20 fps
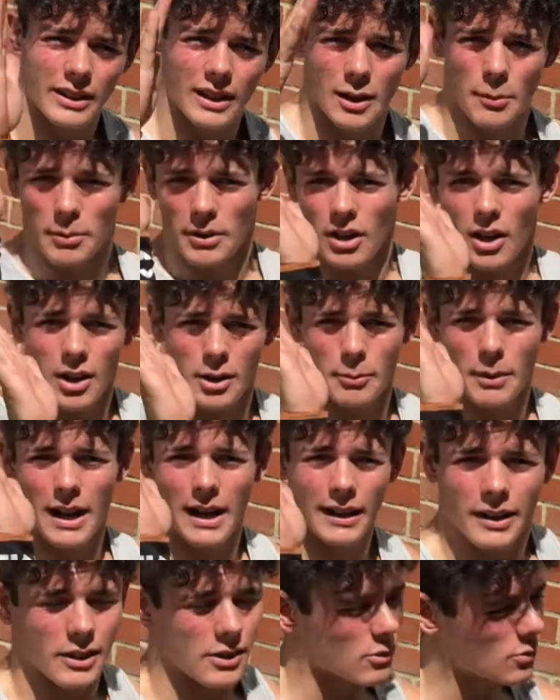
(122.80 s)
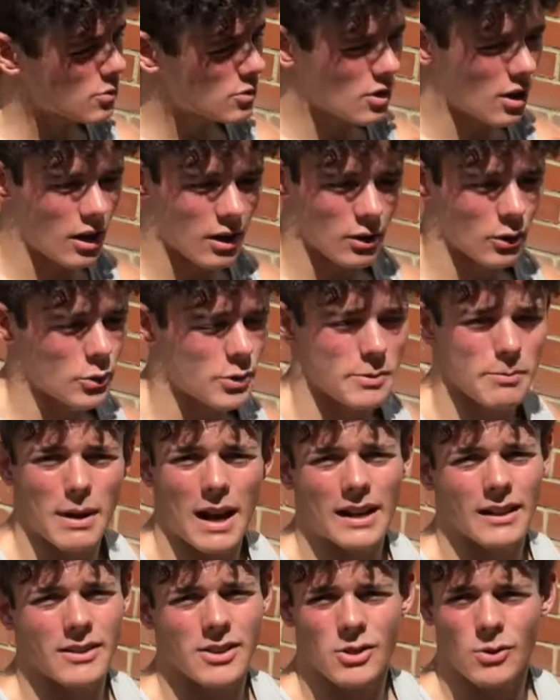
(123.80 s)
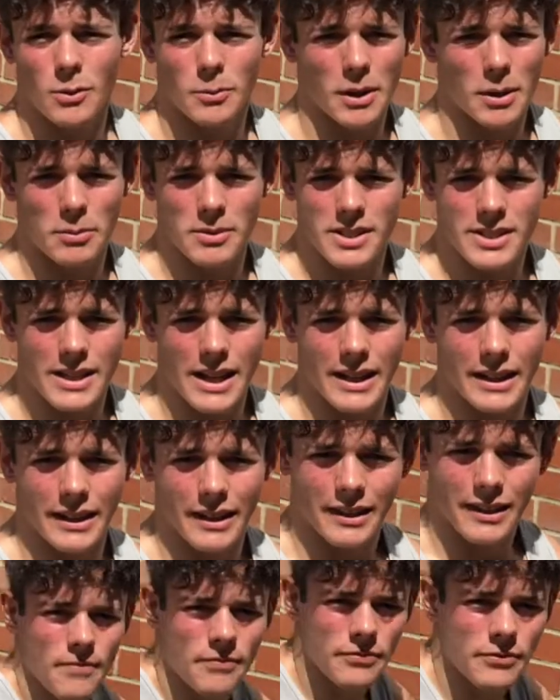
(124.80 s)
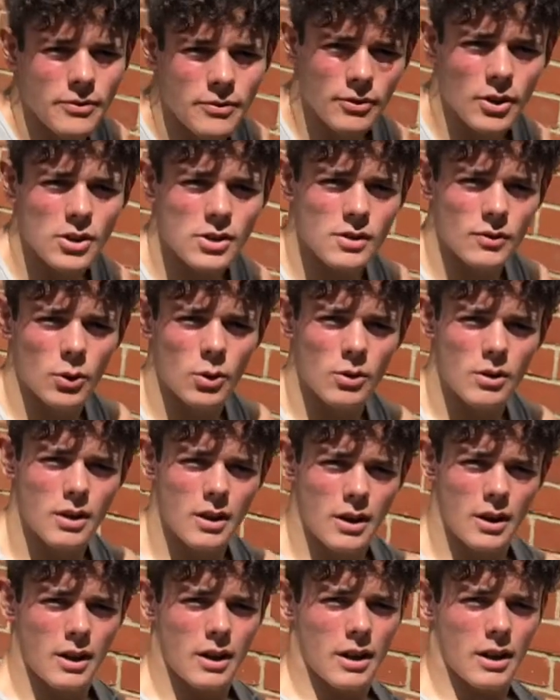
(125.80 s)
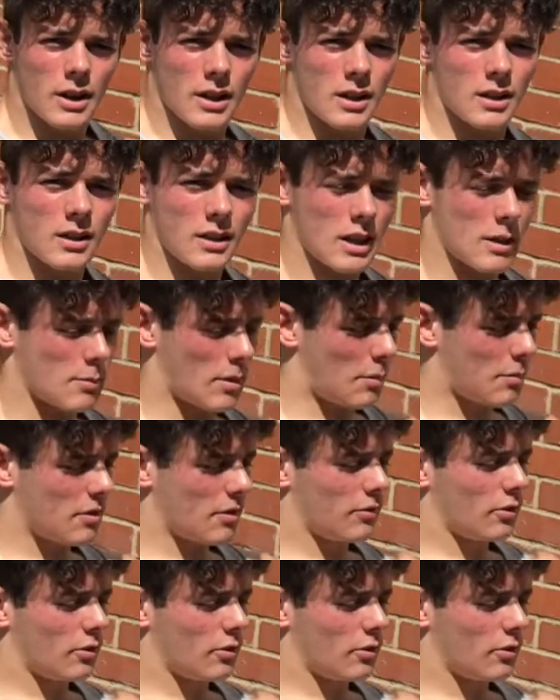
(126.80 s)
like a banana bag and you'll start losing balance and you won't be able to stay in it. First of all, keep bum on the